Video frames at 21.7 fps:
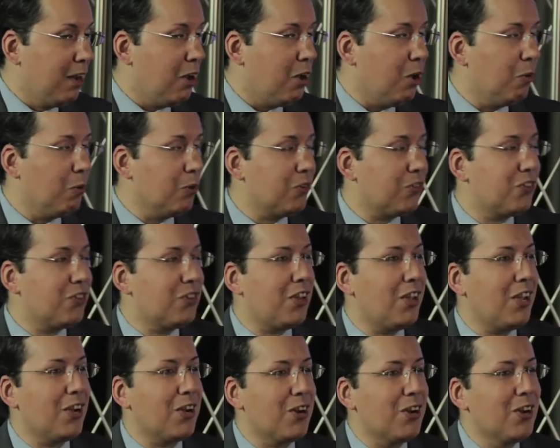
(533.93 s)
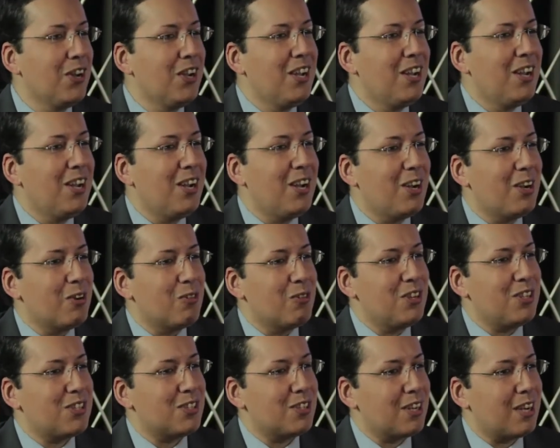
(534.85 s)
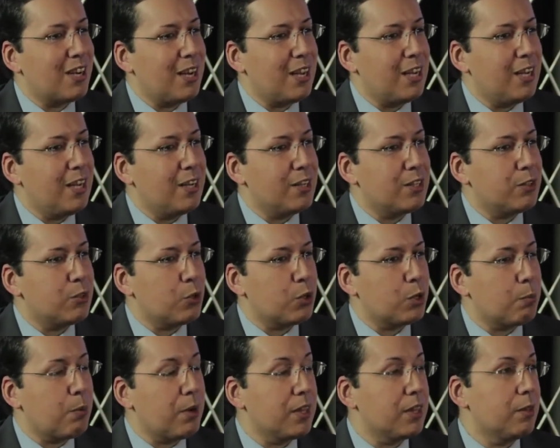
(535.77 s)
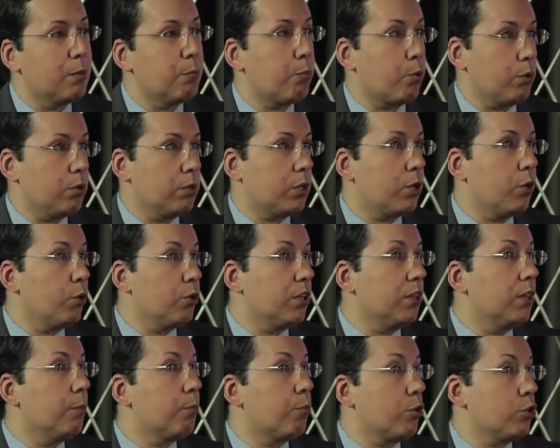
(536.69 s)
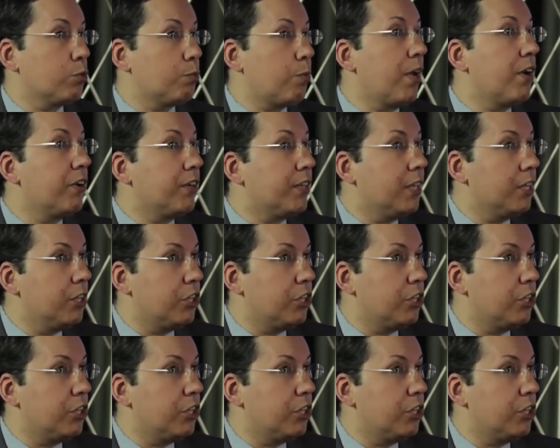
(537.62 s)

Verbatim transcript: who was here uh, recently, talked about the, called it the prosperity